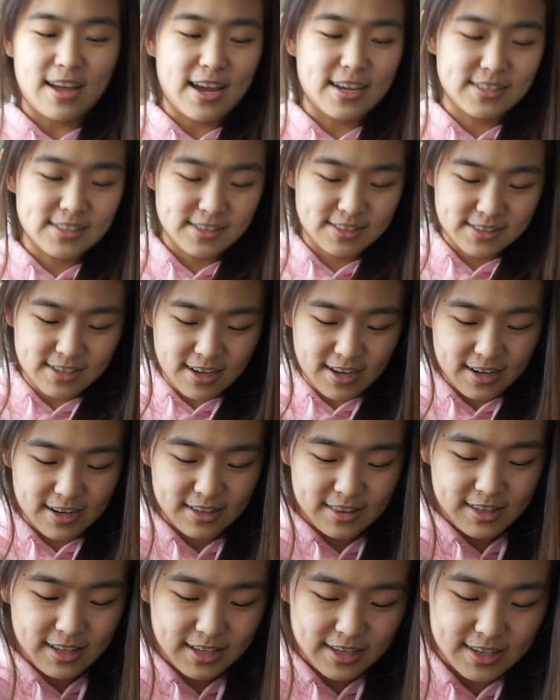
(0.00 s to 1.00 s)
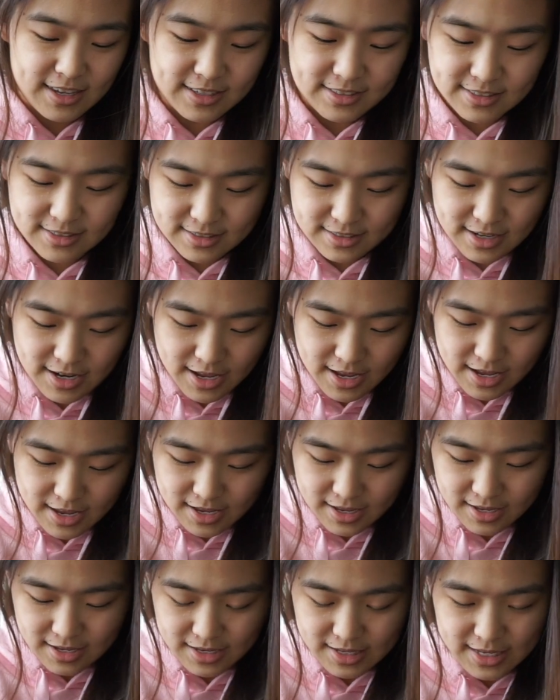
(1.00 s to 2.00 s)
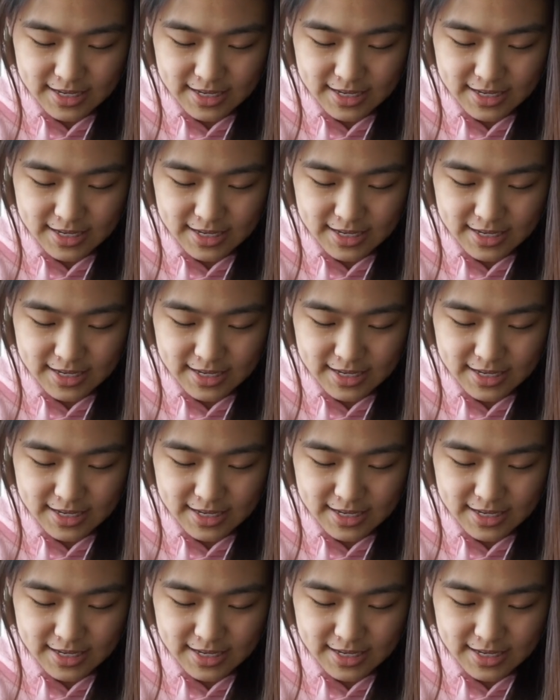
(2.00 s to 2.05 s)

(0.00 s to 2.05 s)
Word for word: I just got it like yesterday.